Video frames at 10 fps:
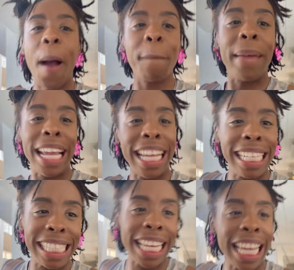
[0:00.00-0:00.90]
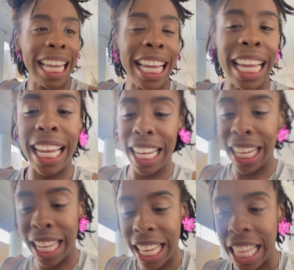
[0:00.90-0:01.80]
amazing.
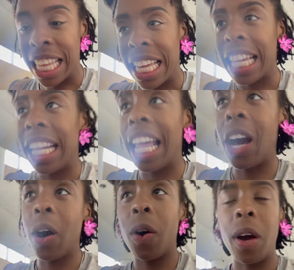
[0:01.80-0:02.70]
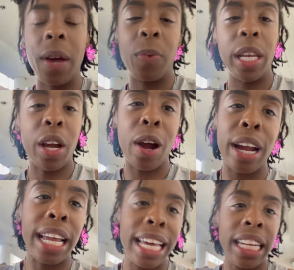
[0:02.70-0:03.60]
Now we are
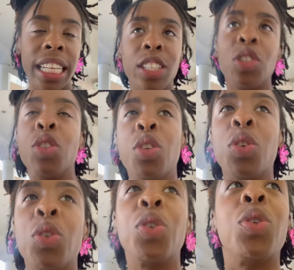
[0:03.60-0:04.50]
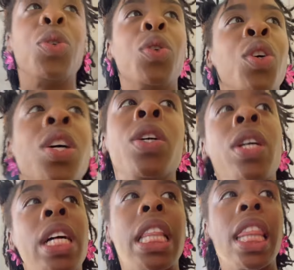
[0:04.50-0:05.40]
headed to
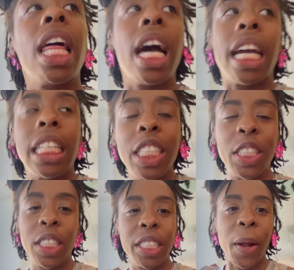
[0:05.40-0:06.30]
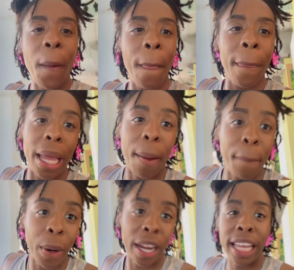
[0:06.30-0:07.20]
lunch, and I'm
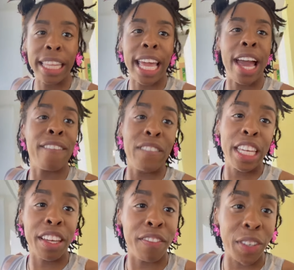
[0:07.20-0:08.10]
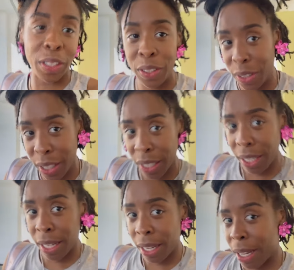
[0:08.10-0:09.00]
praying they have vegan food.
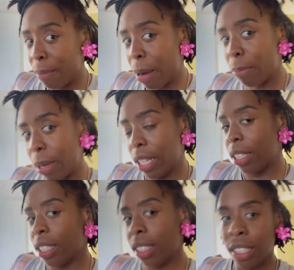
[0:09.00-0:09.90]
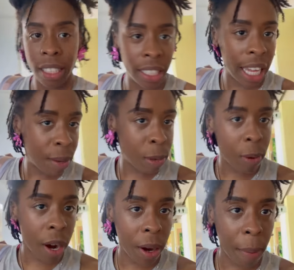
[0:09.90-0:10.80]
My bun came
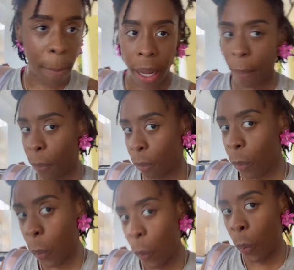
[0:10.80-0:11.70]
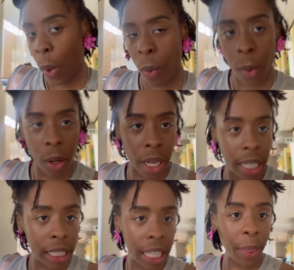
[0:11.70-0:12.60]
apart, but we're gonna get
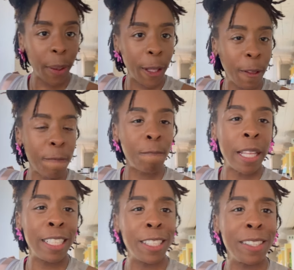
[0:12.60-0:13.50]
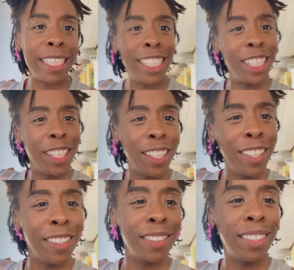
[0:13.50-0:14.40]
it together. So stay
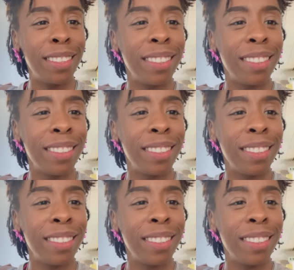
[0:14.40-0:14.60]
tuned.